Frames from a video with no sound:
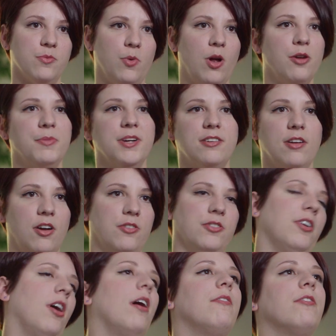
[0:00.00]
Ronald
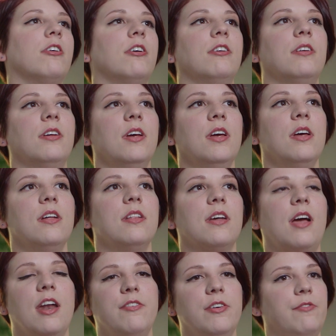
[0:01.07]
McDonald offered the
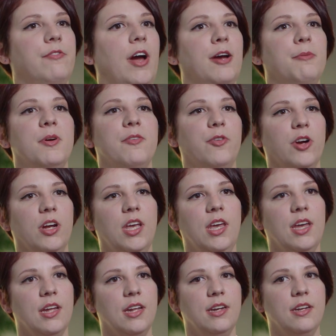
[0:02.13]
kind of environment for a
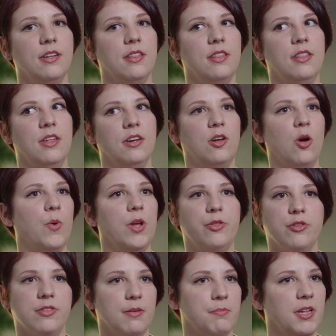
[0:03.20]
kid that going
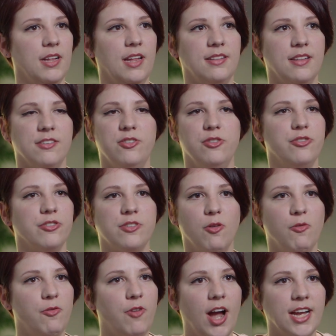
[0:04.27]
through something like this you just
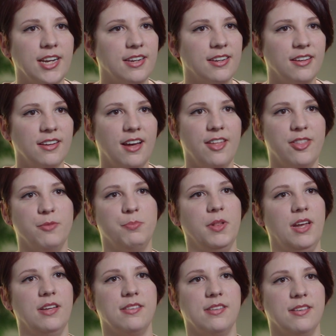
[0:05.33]
don't find other
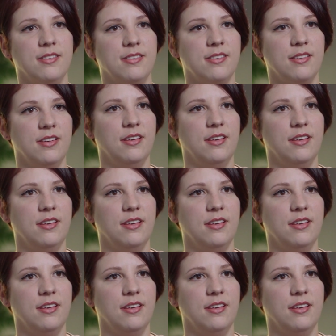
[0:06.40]
places.